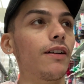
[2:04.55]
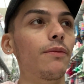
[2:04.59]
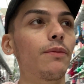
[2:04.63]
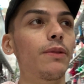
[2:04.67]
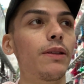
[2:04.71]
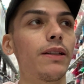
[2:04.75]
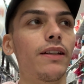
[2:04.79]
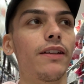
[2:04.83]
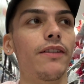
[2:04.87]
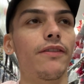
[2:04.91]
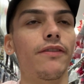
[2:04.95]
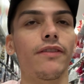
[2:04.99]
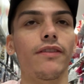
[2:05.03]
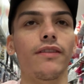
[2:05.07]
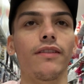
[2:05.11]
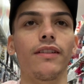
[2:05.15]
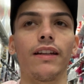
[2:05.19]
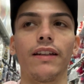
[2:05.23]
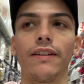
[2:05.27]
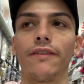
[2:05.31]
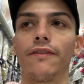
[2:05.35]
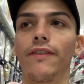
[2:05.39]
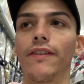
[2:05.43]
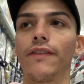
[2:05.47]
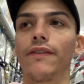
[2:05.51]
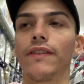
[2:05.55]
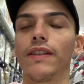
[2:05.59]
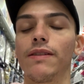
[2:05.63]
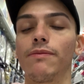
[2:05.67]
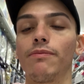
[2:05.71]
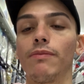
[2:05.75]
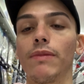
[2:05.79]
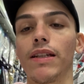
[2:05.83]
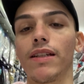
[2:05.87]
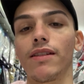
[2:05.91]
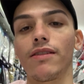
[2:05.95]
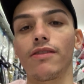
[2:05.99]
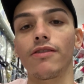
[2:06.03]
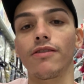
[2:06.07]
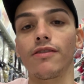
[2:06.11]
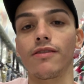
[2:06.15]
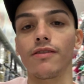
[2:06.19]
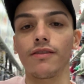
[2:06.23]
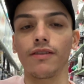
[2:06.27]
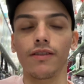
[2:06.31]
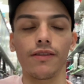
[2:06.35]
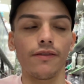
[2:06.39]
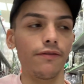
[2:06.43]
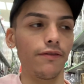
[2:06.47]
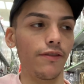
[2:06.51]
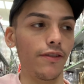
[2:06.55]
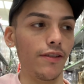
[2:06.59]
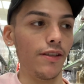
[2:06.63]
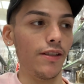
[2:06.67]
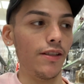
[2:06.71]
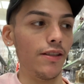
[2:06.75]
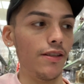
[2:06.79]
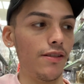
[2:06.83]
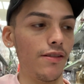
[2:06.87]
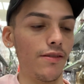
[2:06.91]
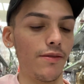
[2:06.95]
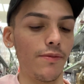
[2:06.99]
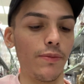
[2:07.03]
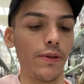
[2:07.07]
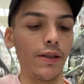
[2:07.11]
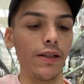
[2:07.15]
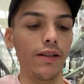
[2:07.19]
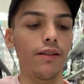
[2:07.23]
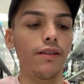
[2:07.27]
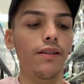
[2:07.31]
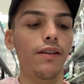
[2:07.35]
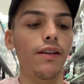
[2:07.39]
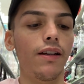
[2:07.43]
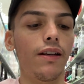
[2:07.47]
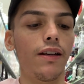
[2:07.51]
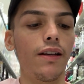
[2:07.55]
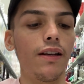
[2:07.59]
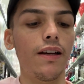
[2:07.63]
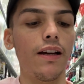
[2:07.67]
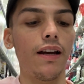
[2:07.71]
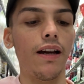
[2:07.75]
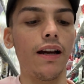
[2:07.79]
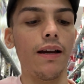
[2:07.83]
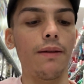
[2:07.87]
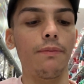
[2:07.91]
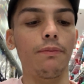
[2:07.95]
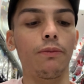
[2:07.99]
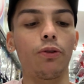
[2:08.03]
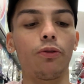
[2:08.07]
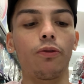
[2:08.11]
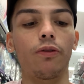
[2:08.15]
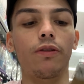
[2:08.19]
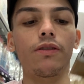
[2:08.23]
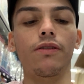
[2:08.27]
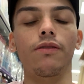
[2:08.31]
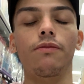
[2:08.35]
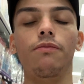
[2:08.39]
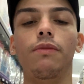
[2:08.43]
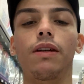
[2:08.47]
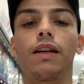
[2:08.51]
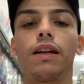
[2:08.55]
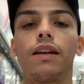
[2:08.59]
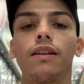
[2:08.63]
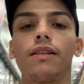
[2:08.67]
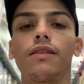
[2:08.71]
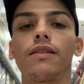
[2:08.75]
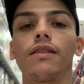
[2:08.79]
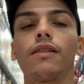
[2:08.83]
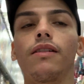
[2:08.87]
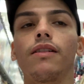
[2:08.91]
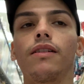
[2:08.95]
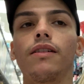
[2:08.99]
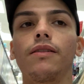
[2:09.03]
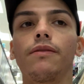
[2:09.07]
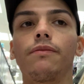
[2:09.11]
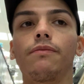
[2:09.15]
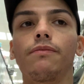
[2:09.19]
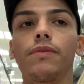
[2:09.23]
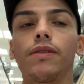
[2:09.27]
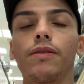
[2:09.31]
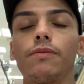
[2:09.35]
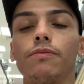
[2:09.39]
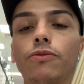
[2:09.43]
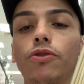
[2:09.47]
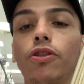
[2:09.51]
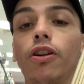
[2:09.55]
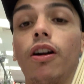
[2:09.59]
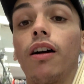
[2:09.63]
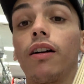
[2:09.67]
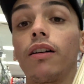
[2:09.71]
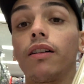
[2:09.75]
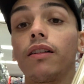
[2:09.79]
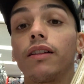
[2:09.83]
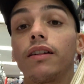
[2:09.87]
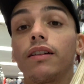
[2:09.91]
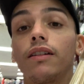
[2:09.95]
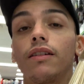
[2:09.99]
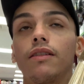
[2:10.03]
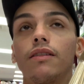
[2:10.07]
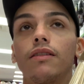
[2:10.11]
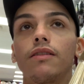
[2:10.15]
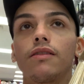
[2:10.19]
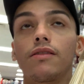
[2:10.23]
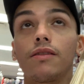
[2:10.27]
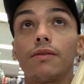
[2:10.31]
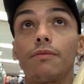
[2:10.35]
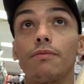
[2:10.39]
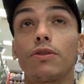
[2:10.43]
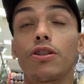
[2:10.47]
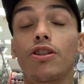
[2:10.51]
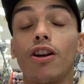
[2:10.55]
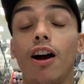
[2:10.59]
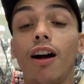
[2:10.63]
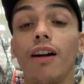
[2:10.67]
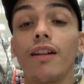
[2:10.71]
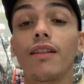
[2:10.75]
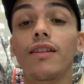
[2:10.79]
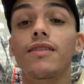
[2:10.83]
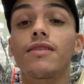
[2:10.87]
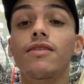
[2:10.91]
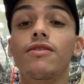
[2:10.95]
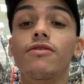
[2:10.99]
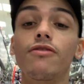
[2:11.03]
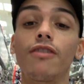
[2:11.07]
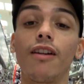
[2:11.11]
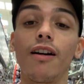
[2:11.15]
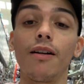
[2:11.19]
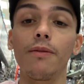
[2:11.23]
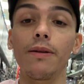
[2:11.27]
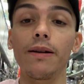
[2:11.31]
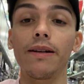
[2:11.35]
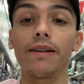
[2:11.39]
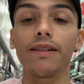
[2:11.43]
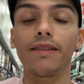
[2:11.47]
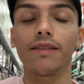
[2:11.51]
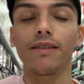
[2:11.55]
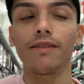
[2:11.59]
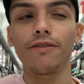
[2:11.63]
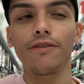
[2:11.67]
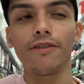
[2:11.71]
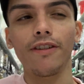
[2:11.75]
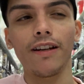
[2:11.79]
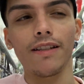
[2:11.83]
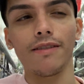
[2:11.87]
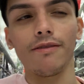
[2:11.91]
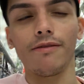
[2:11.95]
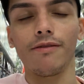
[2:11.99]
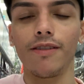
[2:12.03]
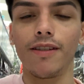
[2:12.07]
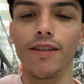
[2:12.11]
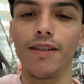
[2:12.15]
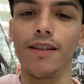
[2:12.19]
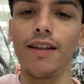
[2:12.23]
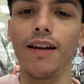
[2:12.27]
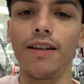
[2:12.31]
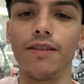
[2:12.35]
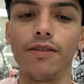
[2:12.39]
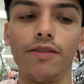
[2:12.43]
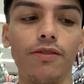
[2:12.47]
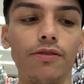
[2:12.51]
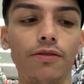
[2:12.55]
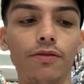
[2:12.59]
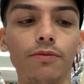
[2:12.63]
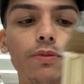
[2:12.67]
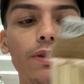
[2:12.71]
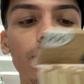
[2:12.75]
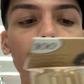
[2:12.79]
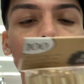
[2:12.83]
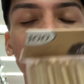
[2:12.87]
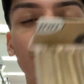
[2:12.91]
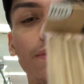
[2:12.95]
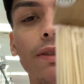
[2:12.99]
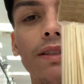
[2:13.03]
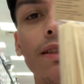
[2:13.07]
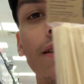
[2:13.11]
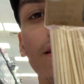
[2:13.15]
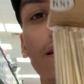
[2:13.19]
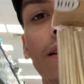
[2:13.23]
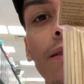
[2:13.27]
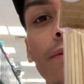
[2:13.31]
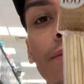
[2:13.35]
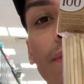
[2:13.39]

I've been here for like 15 minutes just looking for these, but I'm going to make some chocolate strawberries, and you guys will see that too, but I'm gonna stick